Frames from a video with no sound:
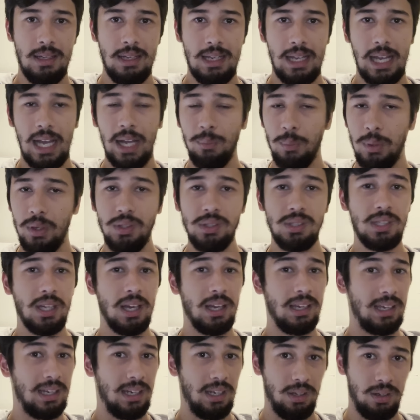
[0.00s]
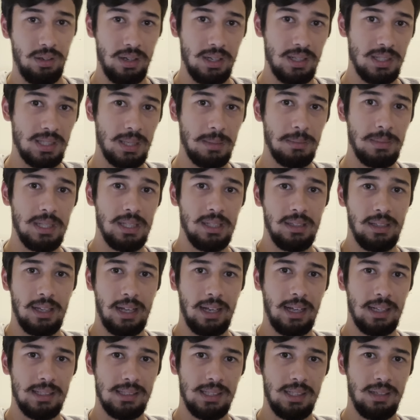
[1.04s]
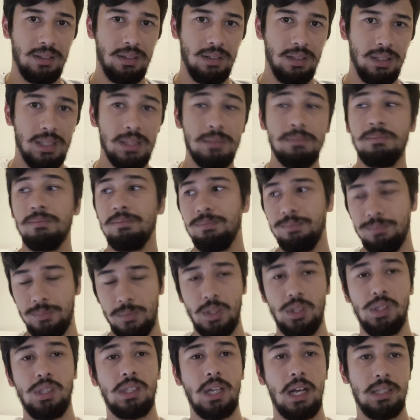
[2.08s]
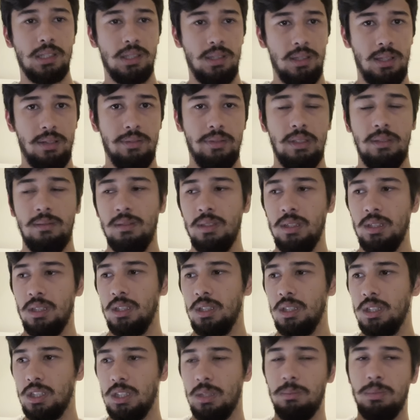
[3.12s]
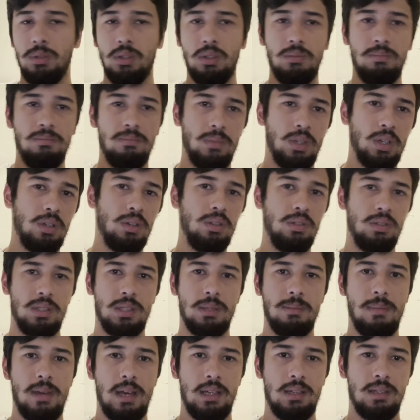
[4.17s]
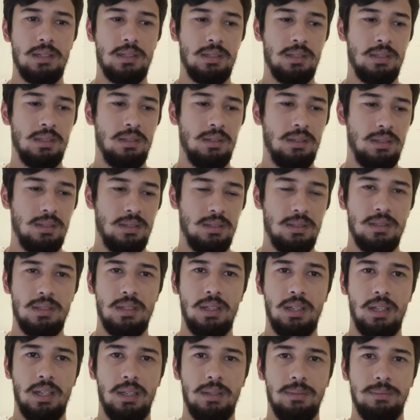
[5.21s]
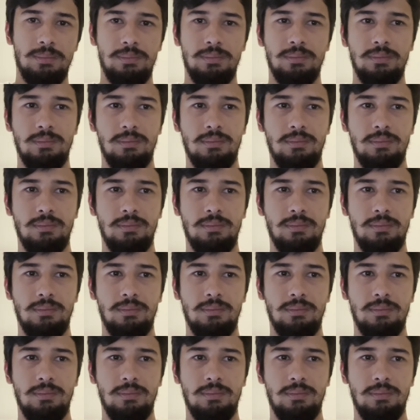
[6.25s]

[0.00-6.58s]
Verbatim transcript: and when you start getting good at something like i said earlier you start to love it so bro go do some maths see you later